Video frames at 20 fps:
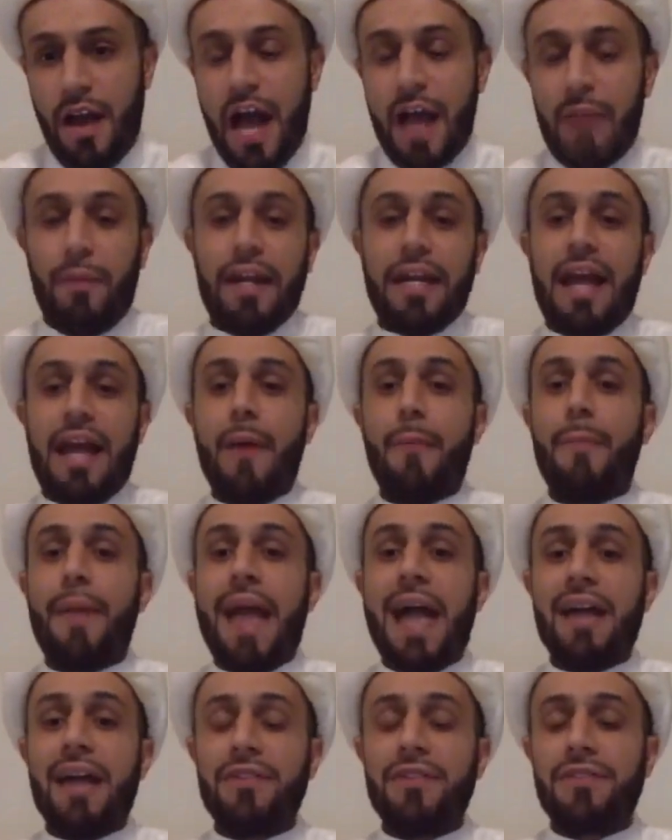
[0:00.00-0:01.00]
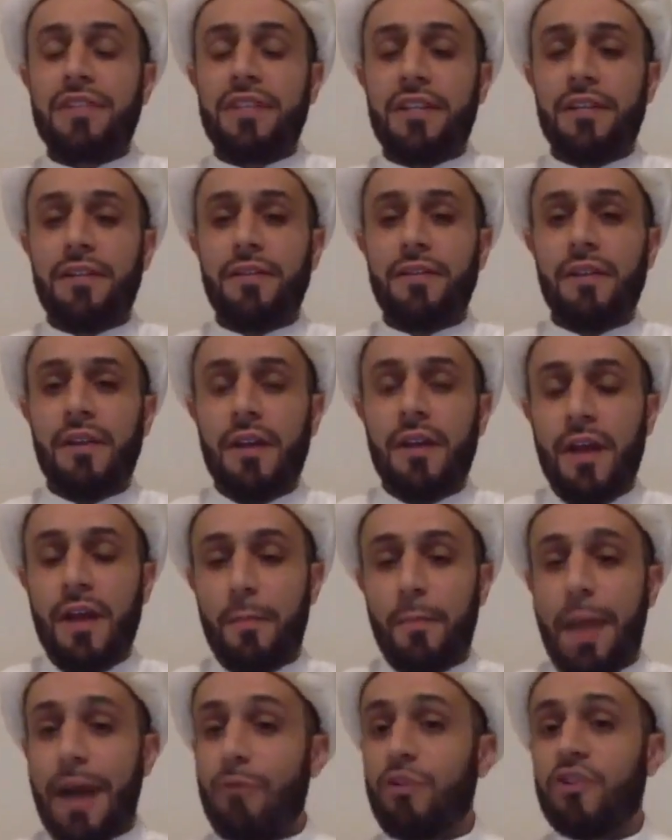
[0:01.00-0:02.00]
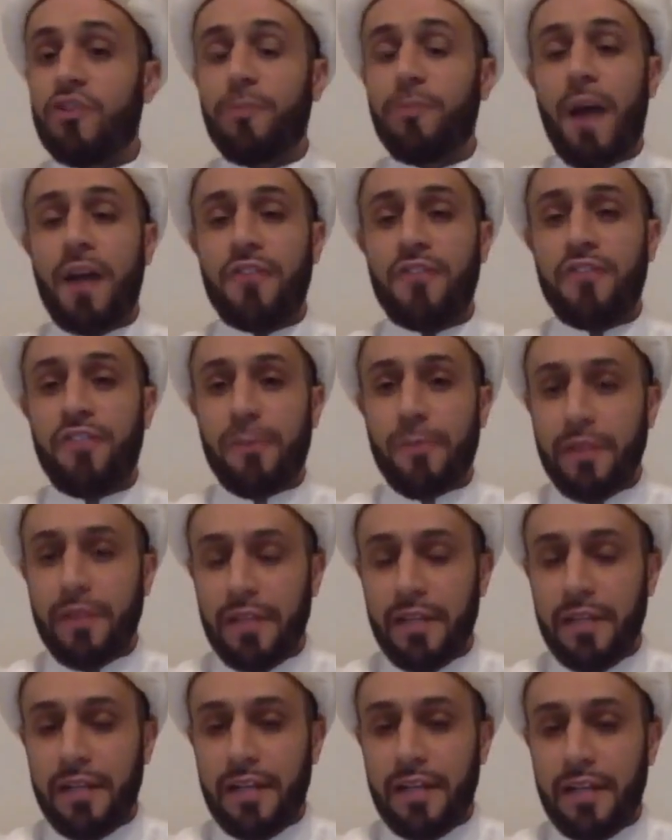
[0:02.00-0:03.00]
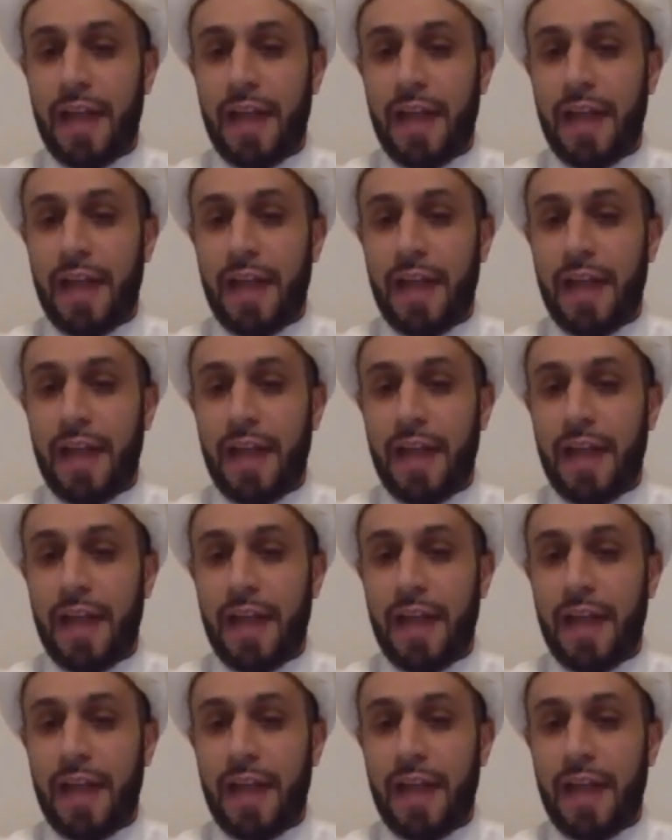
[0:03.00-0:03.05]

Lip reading: I might abandon my responsibility.